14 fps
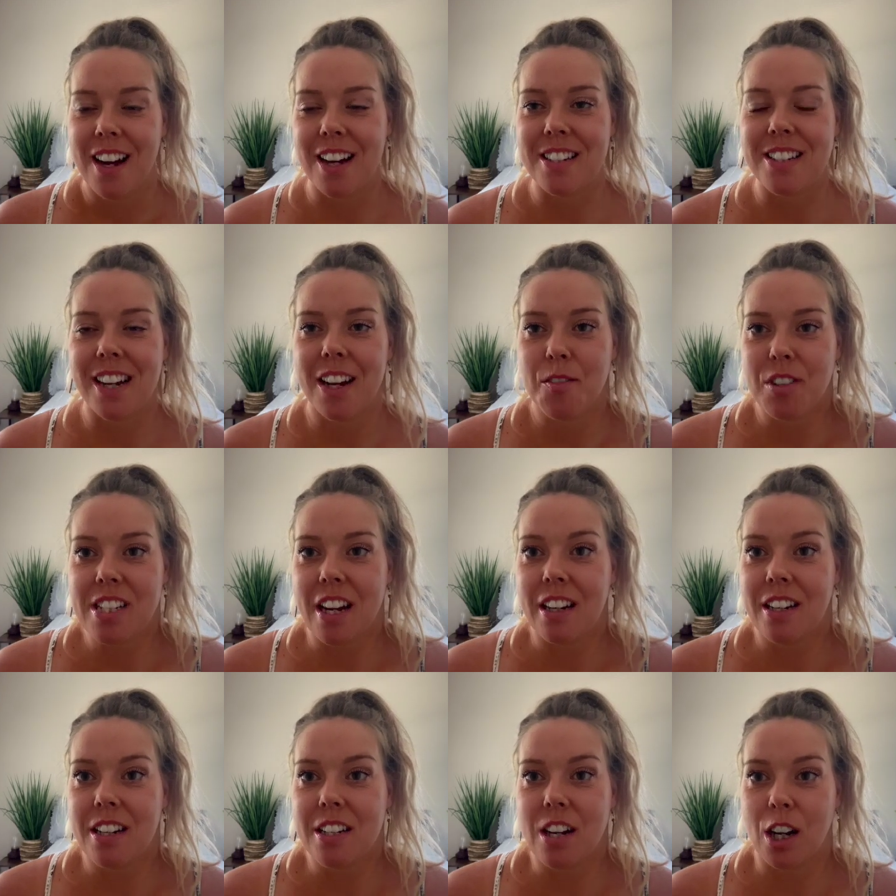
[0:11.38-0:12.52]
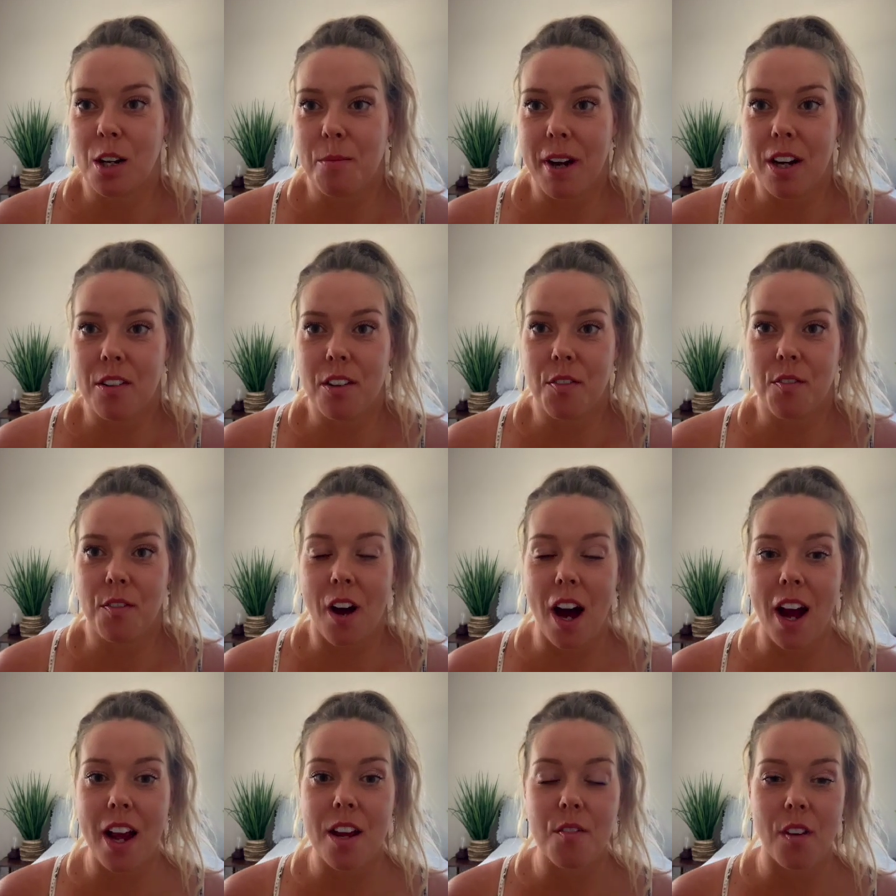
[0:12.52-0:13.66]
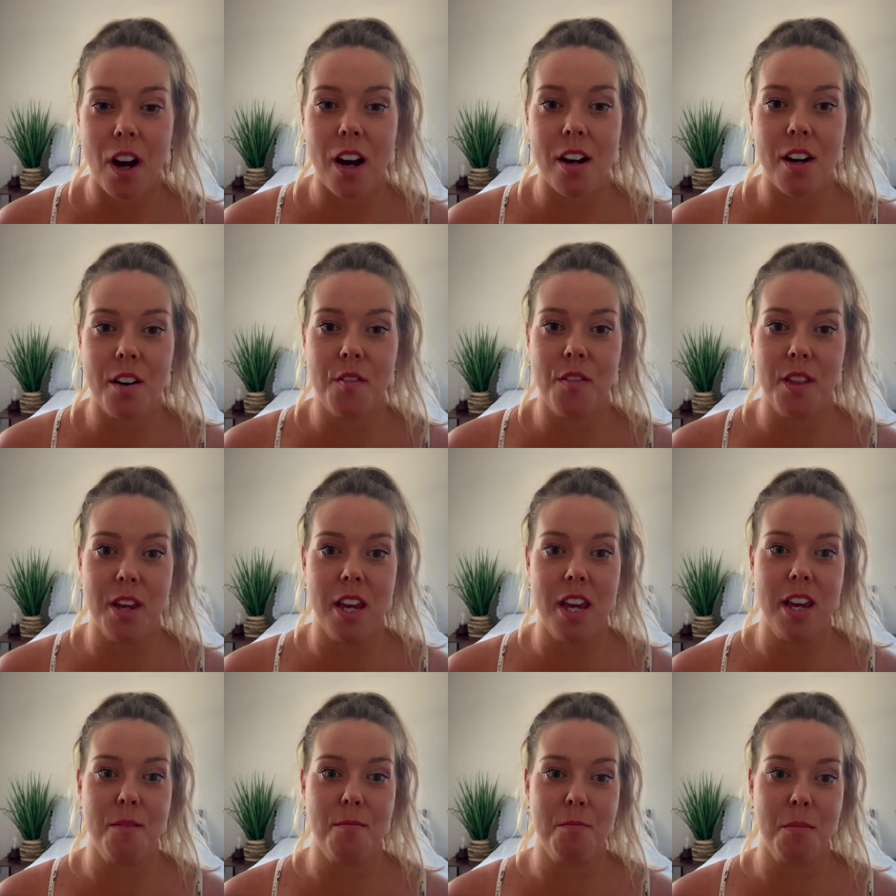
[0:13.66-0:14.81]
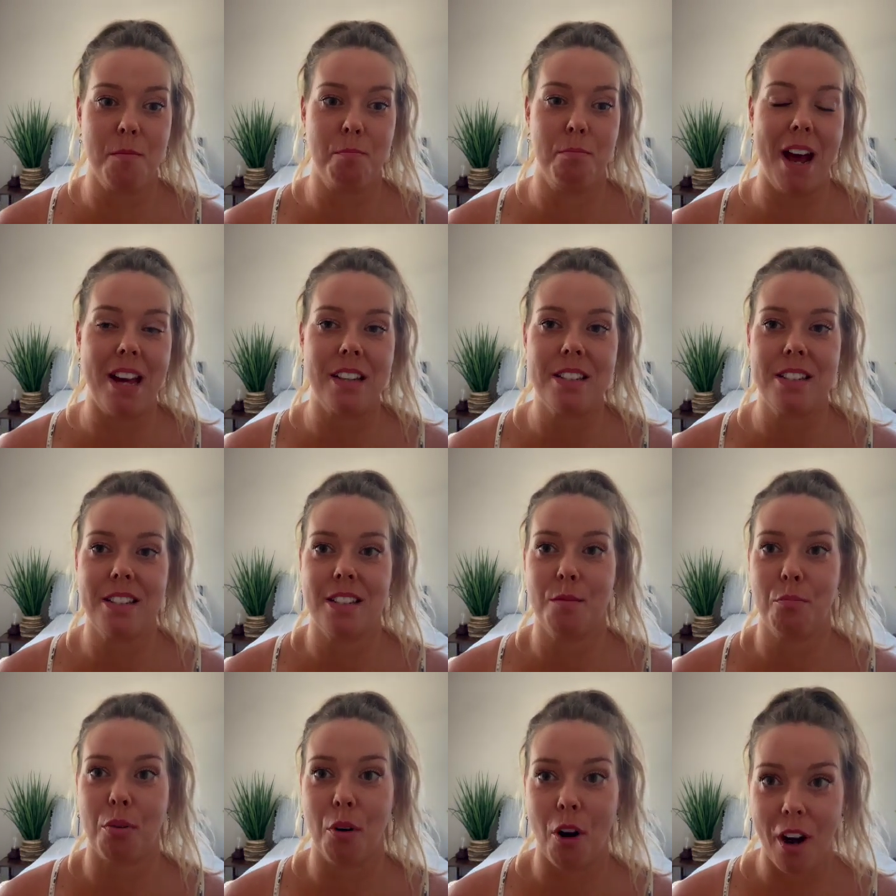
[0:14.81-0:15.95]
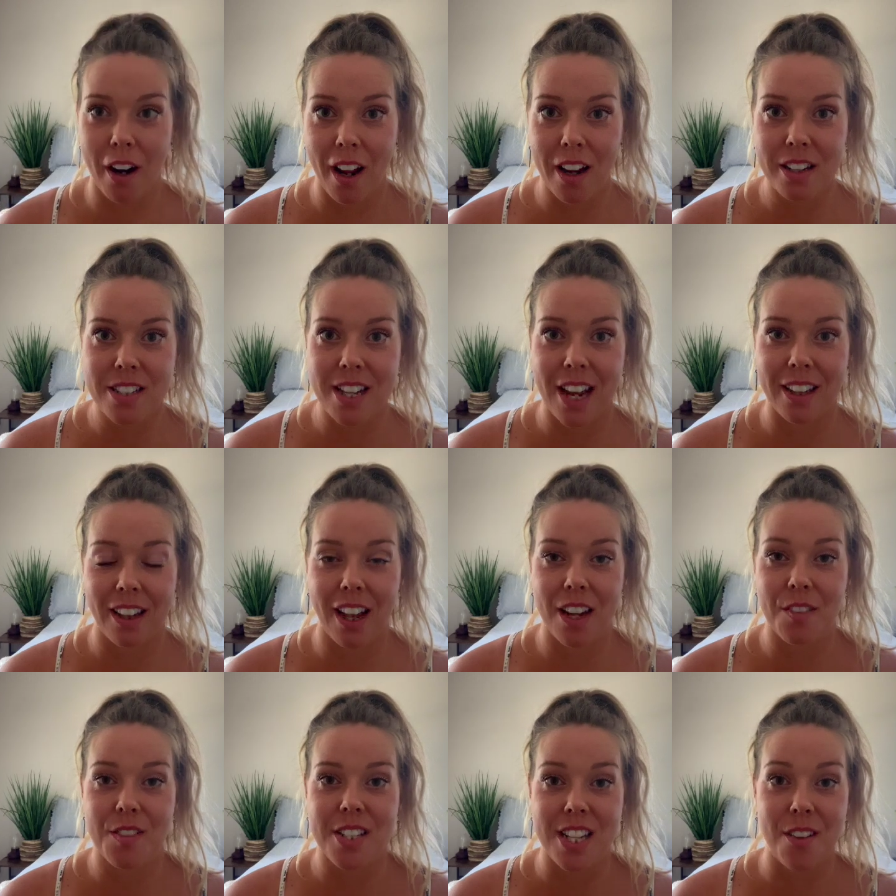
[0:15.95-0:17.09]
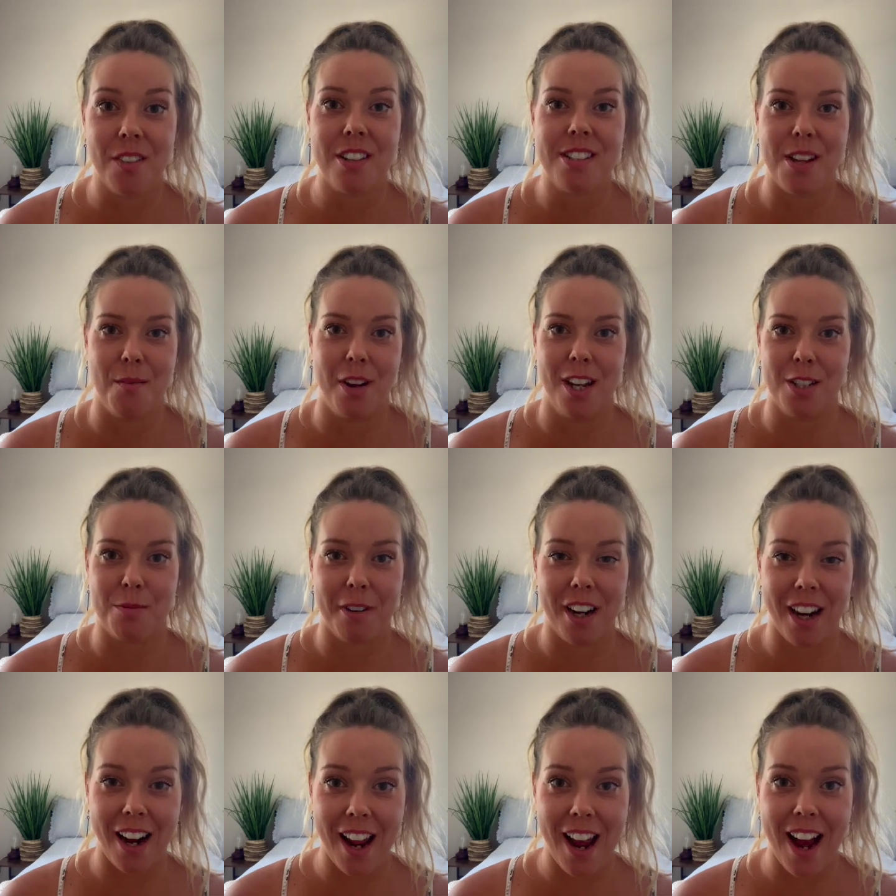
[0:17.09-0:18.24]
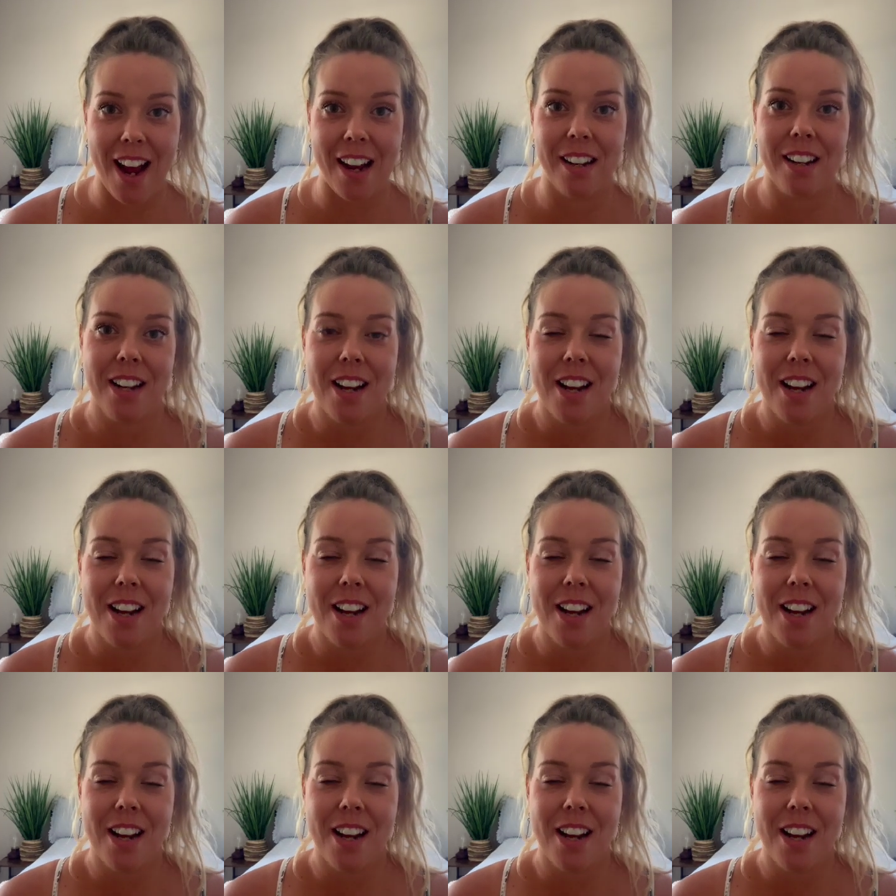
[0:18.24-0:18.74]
Today I'm excited to talk about 5 of the best products and lifesavers that my husband and I had